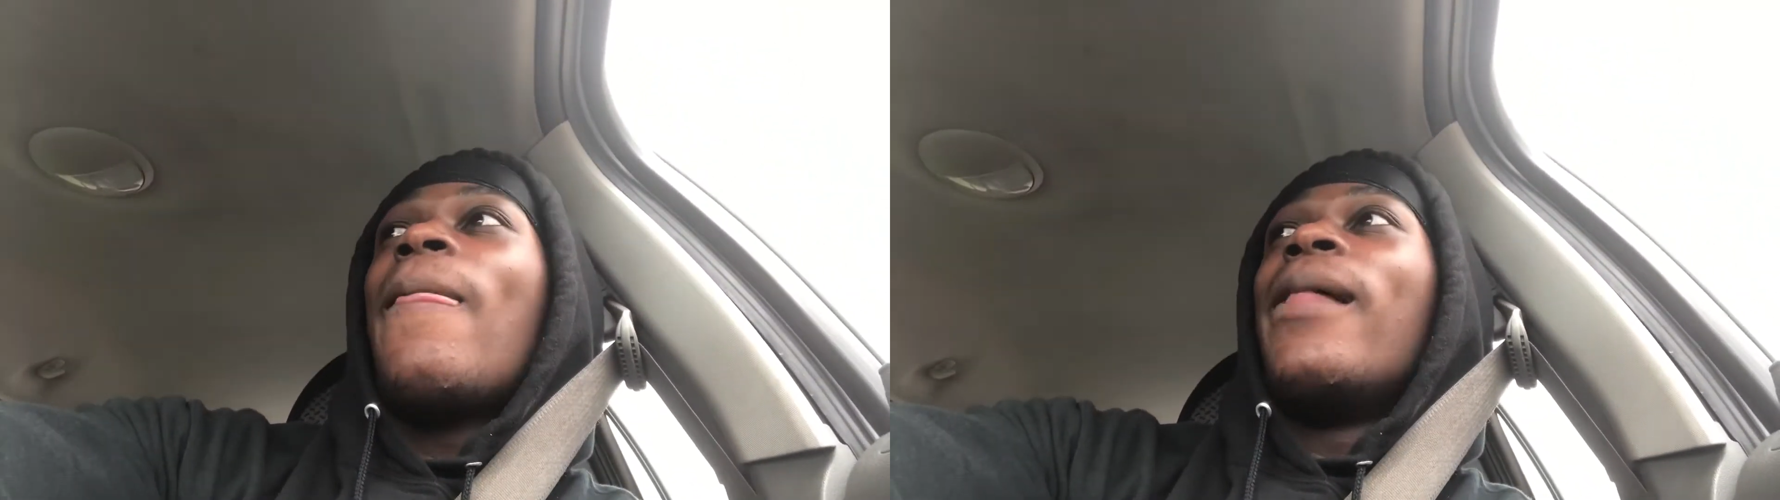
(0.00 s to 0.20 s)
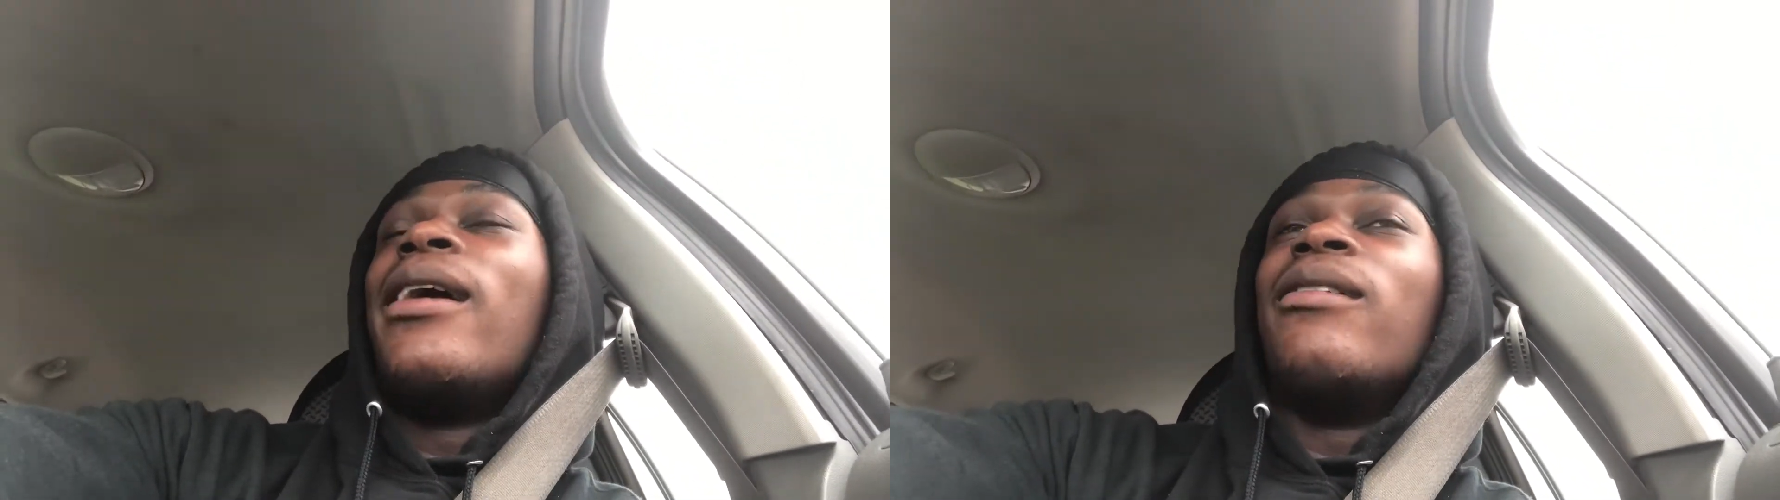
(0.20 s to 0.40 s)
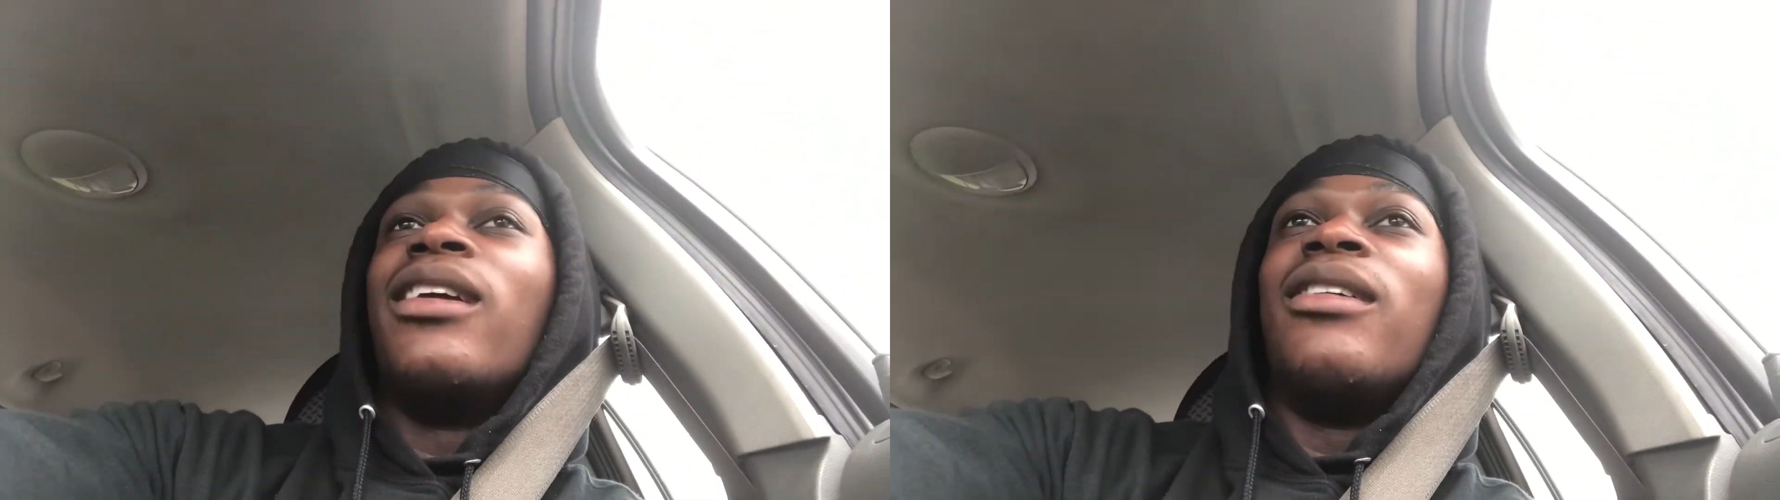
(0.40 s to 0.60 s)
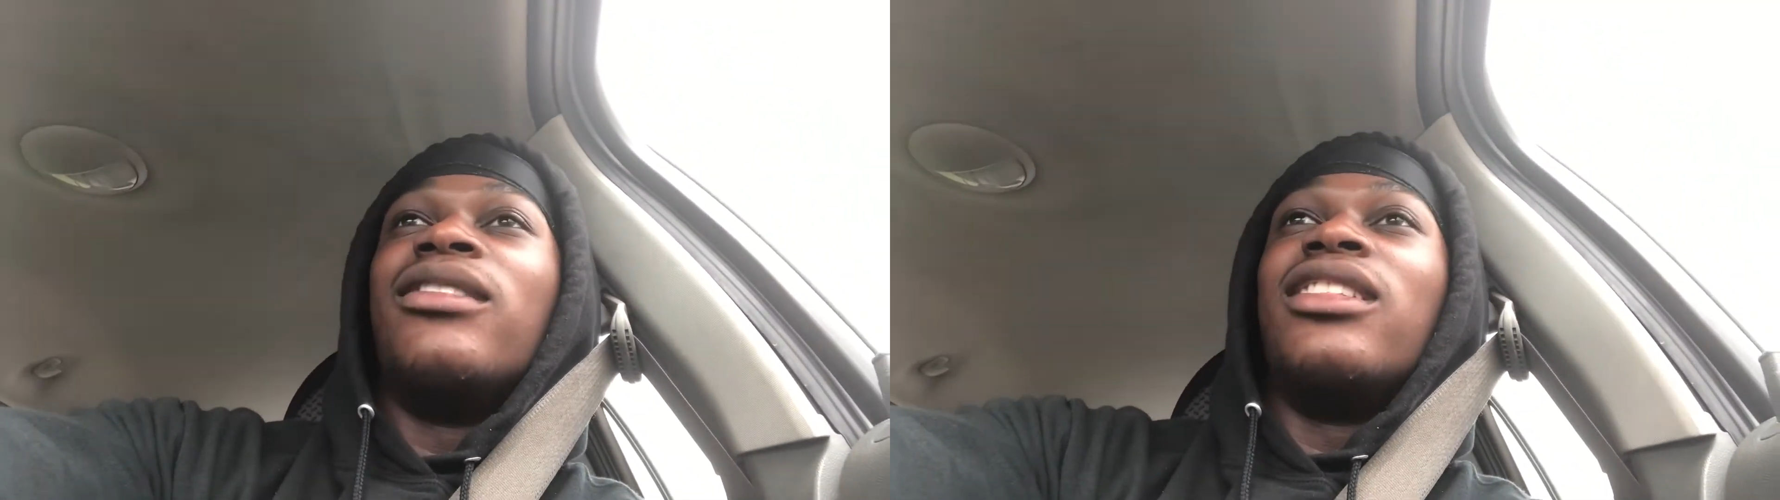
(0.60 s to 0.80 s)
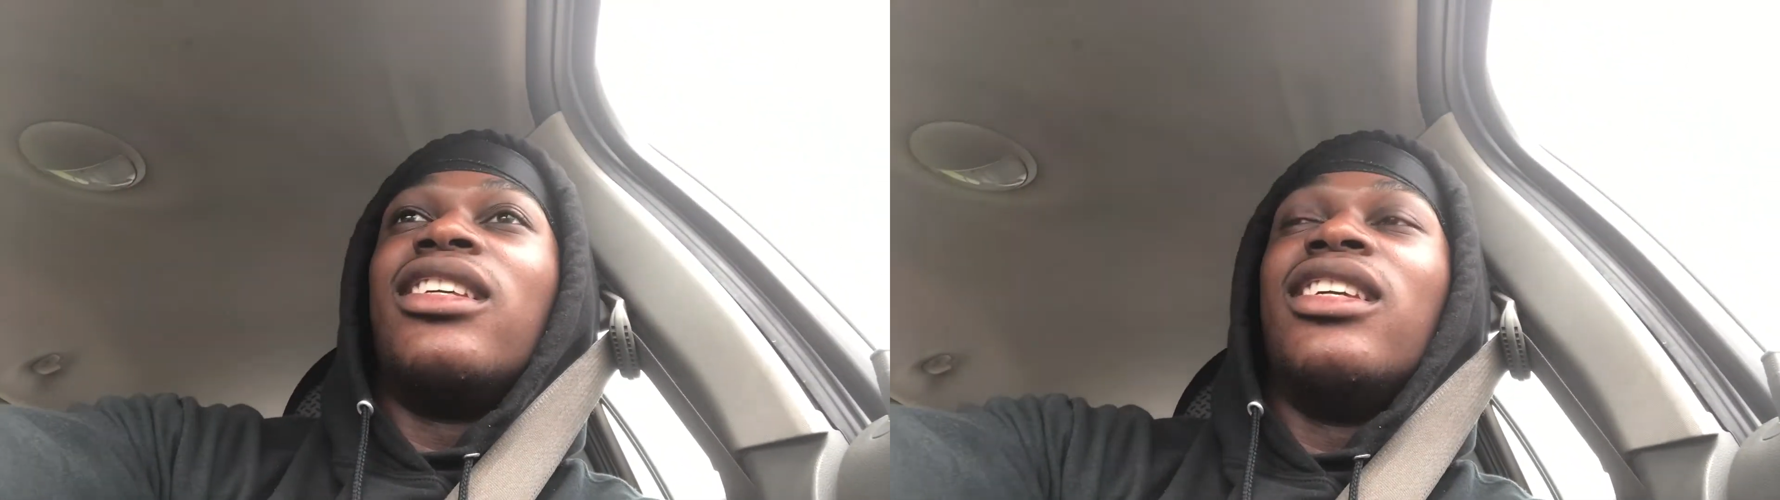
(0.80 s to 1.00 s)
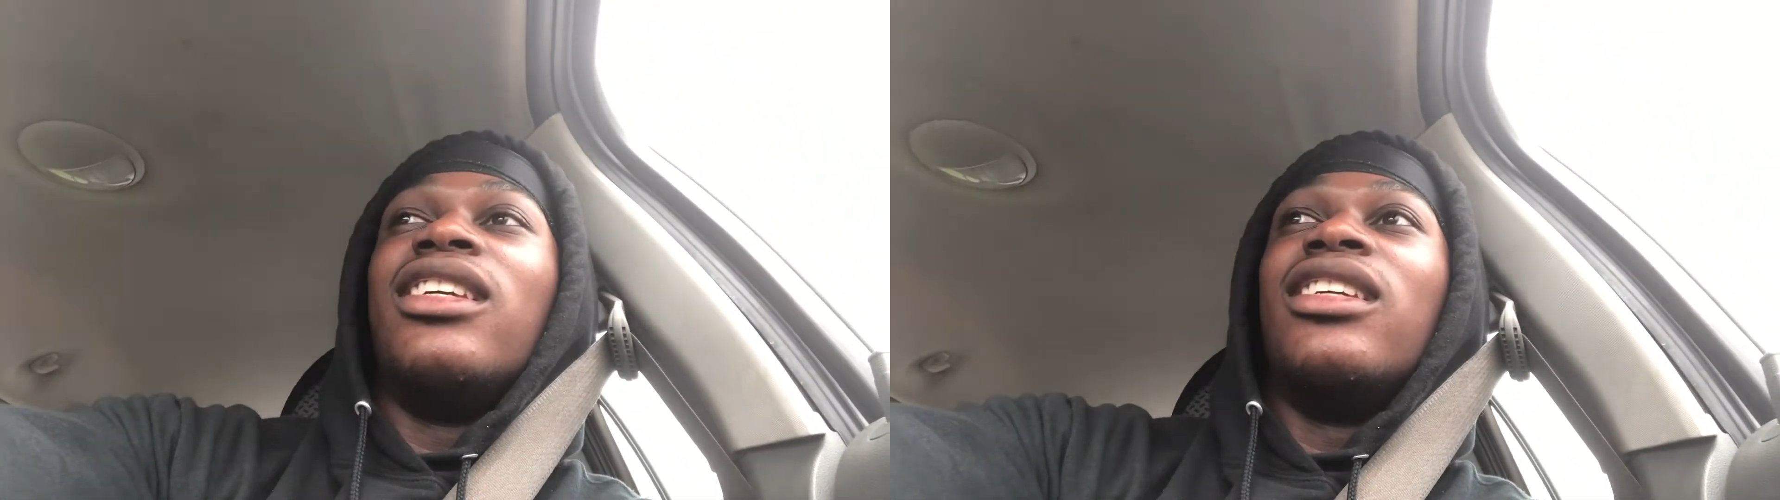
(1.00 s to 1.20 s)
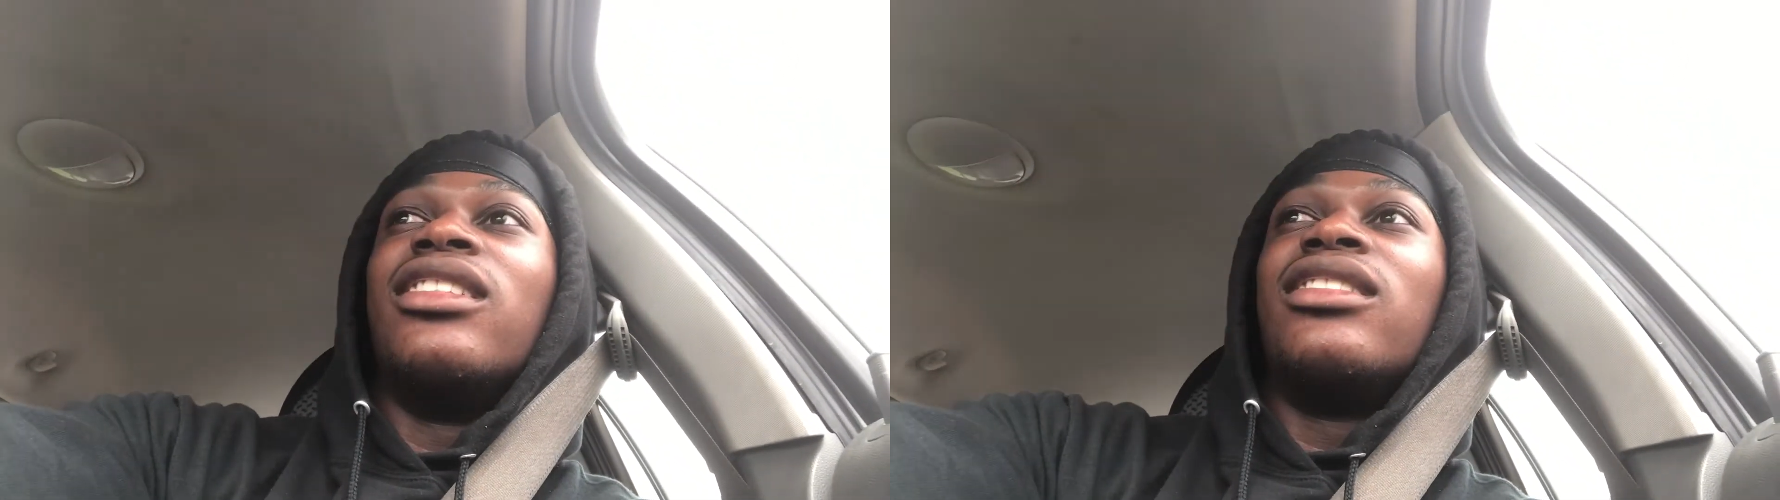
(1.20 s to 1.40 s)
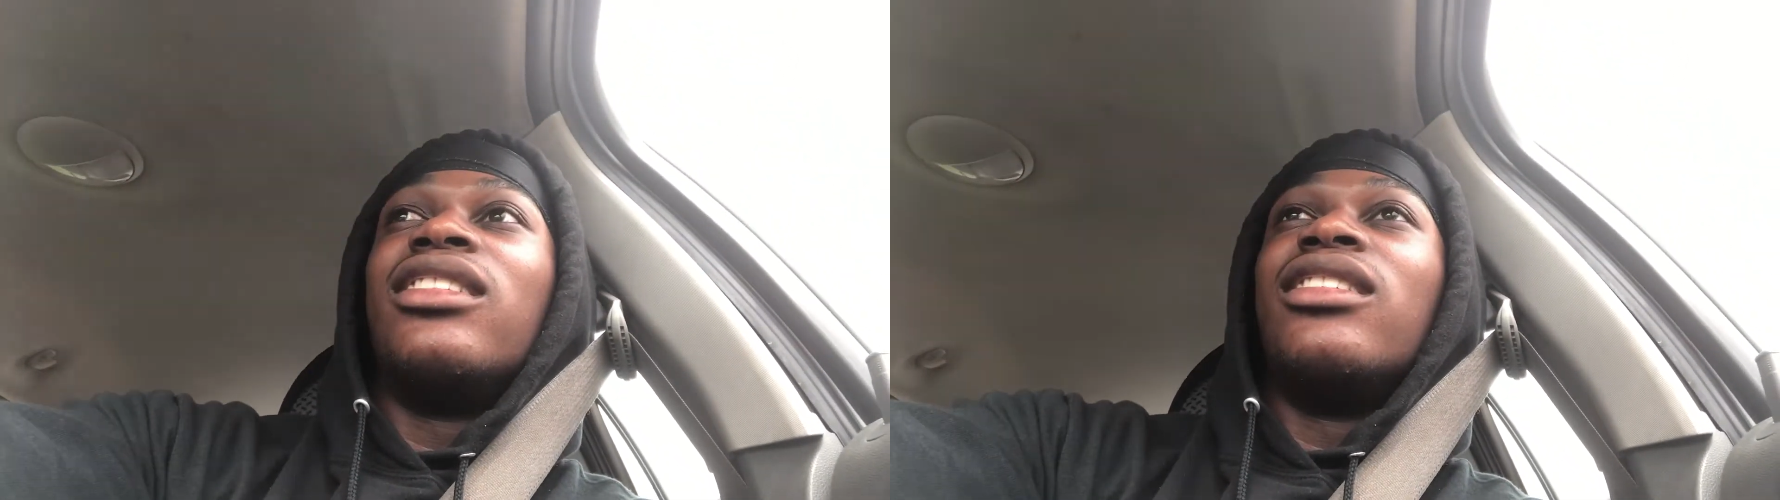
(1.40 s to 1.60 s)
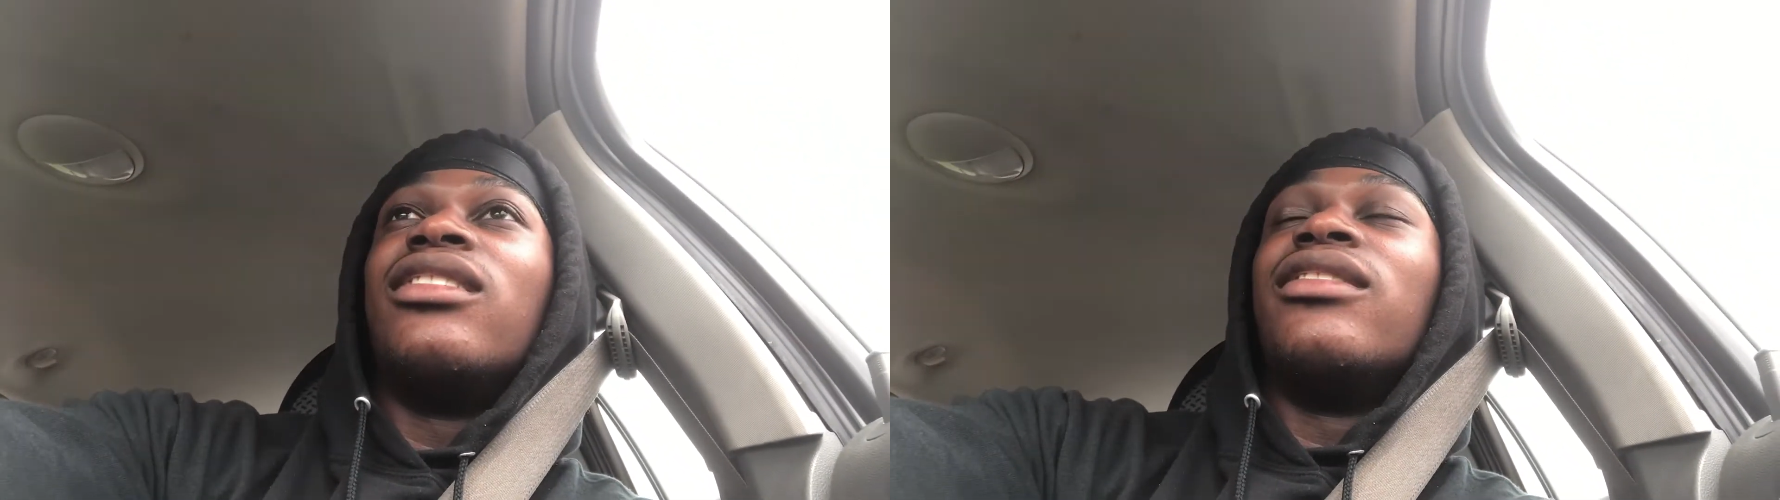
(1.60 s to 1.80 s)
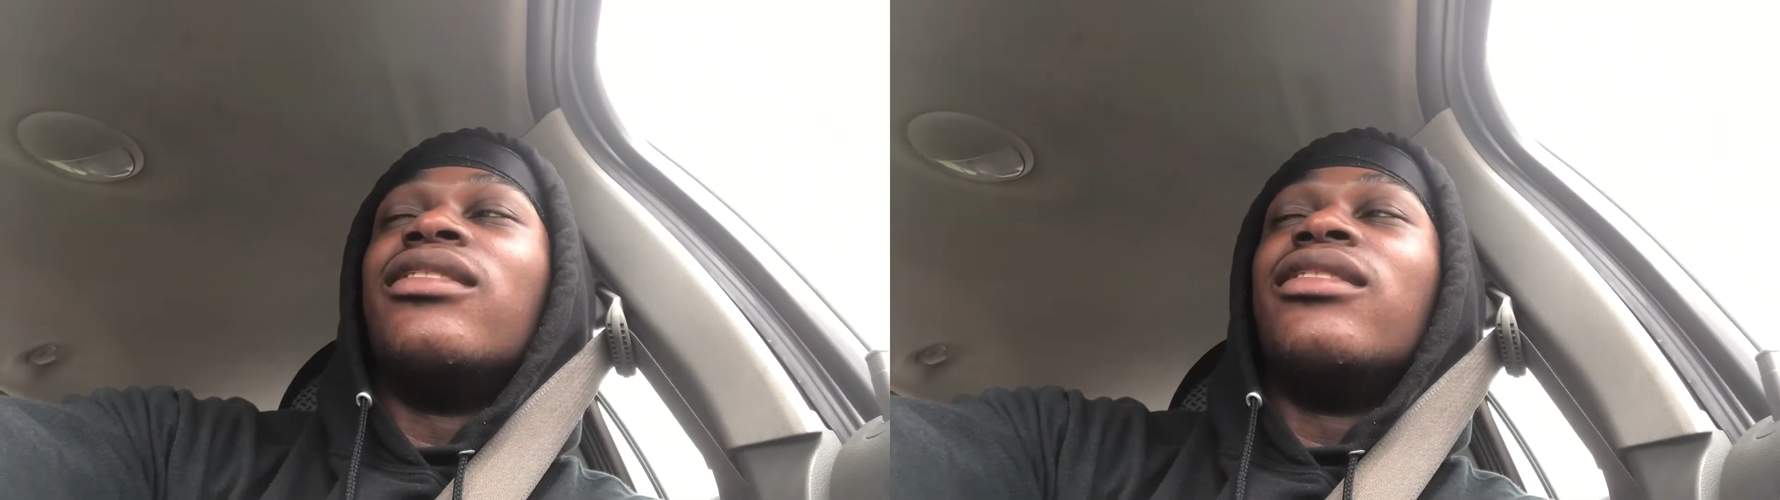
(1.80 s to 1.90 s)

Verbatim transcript: Like when I was a kid and stuff,